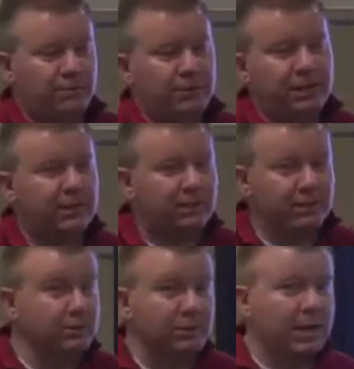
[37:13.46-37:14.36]

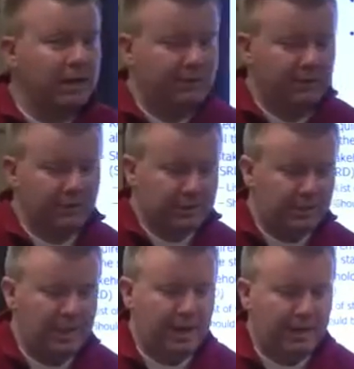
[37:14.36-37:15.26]
particularly do that. I've never
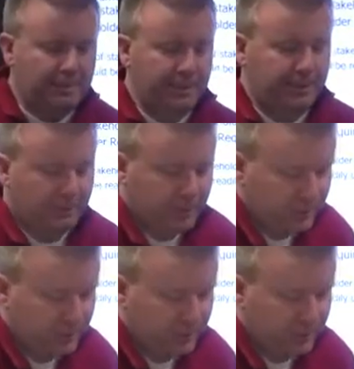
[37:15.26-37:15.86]
seen that happen in the real